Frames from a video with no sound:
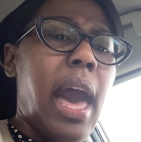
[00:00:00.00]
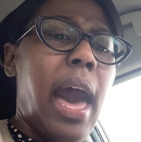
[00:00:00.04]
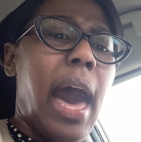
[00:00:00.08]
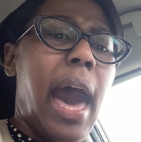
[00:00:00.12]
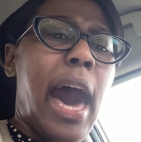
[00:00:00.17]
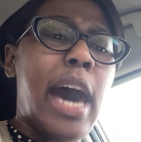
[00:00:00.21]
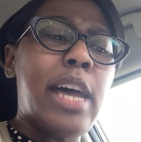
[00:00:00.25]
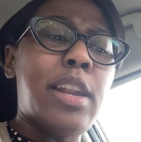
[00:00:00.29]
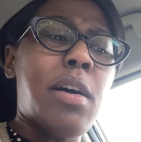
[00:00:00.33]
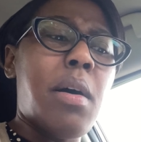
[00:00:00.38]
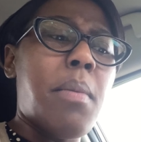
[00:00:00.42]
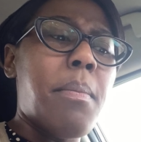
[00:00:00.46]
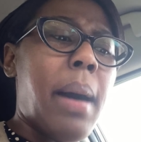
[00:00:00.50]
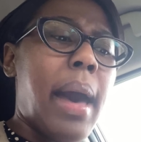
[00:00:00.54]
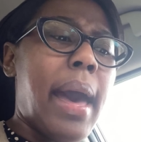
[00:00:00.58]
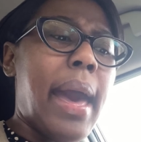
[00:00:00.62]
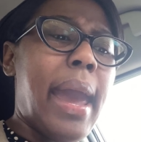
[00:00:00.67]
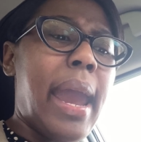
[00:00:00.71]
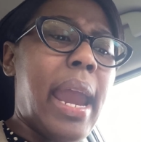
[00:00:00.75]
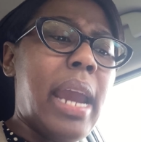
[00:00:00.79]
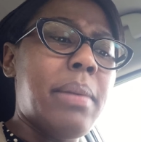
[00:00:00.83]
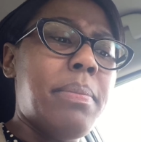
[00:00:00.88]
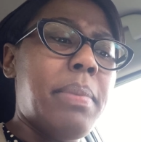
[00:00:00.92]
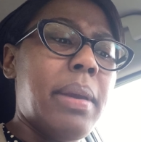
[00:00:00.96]
I don't
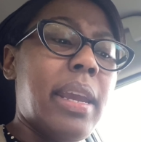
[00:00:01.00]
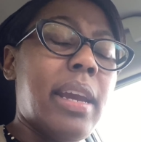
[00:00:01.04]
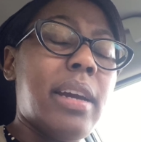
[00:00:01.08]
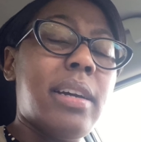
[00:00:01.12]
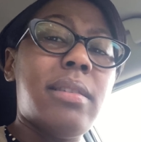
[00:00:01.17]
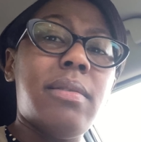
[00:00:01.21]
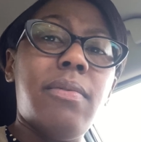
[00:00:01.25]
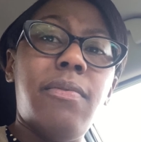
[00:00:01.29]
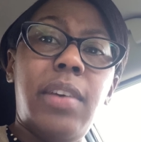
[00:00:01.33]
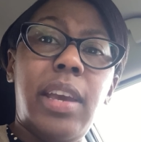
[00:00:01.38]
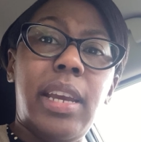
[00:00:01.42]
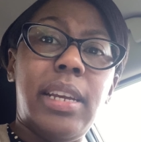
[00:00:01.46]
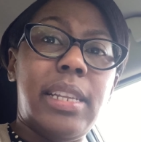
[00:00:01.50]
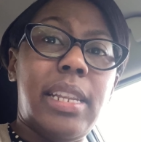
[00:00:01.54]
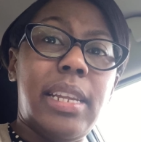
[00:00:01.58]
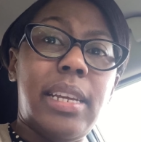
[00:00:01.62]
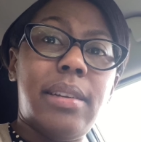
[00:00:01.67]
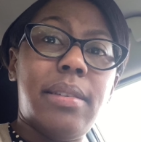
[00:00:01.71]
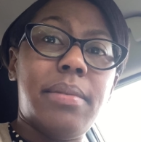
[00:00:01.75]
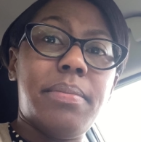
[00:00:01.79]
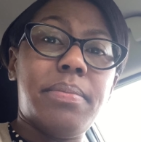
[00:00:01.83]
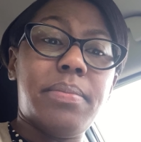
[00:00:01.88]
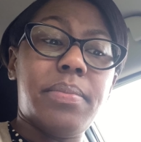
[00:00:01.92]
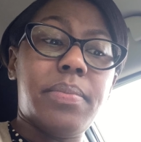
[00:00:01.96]
mind being
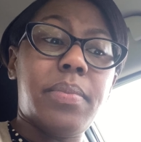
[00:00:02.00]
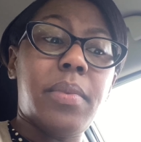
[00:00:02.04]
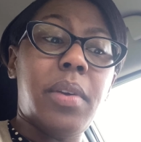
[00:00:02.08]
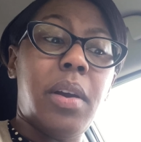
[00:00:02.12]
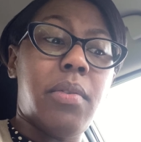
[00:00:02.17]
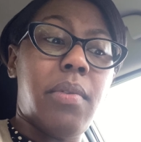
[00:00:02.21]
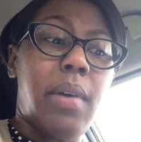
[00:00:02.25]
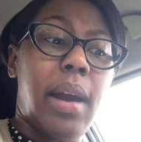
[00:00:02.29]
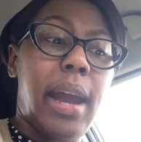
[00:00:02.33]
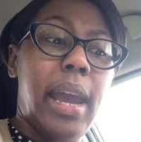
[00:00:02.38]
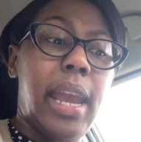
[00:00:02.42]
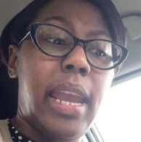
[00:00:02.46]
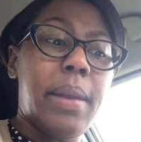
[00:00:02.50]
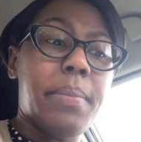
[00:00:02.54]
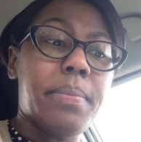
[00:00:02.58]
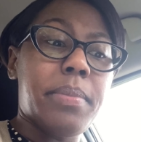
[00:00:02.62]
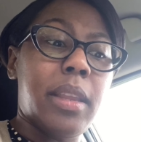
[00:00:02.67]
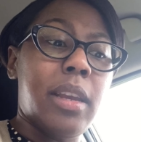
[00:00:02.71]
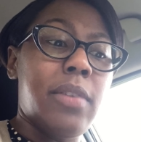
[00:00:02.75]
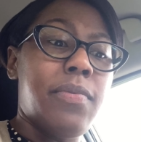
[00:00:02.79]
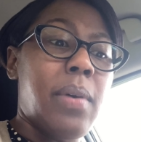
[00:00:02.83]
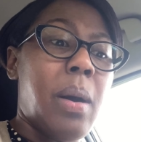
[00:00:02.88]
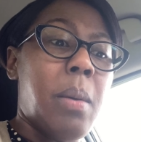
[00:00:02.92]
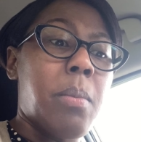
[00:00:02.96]
convicted. All right?
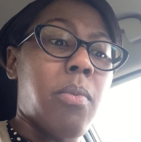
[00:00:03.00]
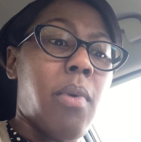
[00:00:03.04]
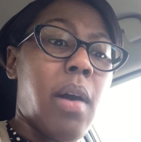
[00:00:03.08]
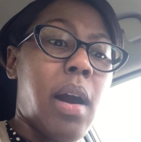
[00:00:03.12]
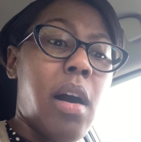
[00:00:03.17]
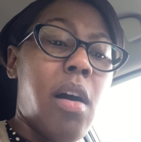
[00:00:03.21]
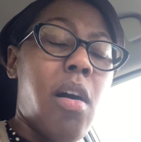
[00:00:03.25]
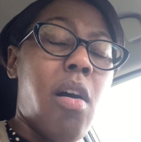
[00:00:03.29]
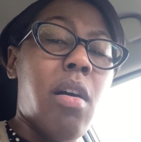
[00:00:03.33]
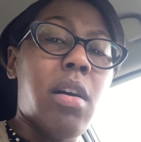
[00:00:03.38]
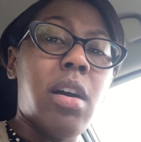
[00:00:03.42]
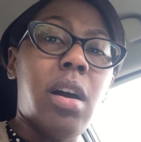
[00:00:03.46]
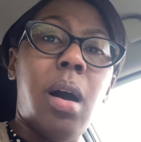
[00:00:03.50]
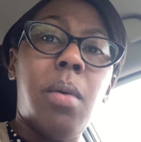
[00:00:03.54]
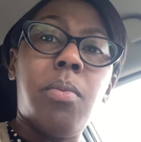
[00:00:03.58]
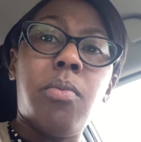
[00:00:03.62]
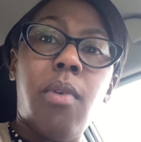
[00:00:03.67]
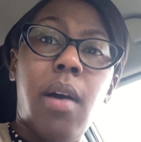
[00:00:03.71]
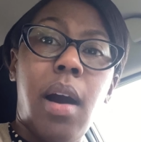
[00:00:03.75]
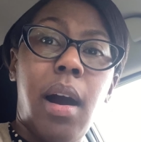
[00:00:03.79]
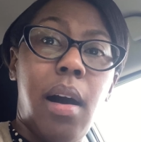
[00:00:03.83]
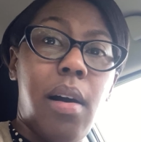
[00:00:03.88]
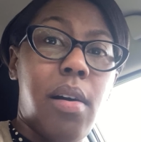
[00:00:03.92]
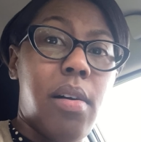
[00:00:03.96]
If I'm wrong, I'm
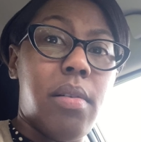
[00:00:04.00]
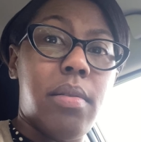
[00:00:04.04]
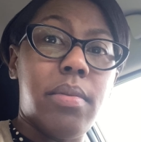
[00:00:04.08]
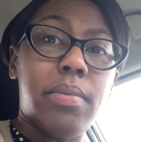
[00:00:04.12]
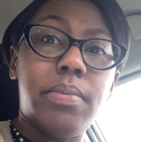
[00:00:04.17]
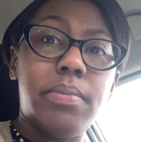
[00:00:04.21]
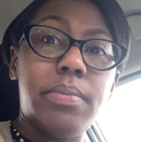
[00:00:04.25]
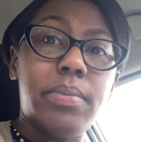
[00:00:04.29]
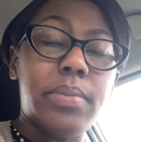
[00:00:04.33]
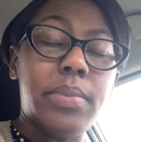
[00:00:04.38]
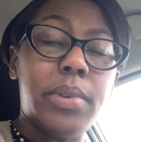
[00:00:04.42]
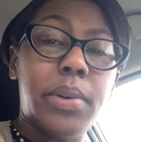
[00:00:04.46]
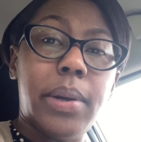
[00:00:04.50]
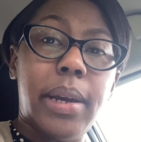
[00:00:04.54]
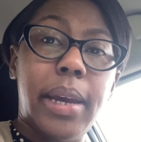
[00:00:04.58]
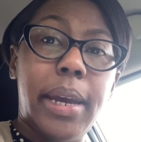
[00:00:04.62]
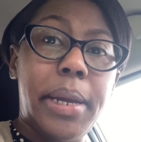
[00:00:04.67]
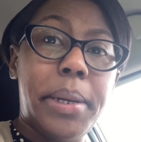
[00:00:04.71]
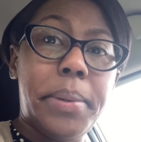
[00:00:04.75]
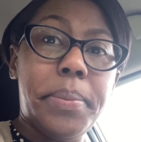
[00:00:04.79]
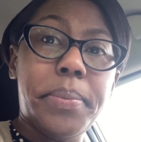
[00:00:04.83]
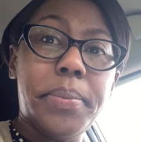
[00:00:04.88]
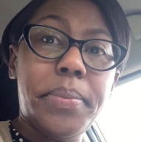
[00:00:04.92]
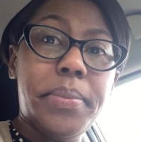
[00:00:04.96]
wrong.
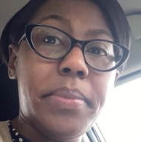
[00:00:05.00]
Okay?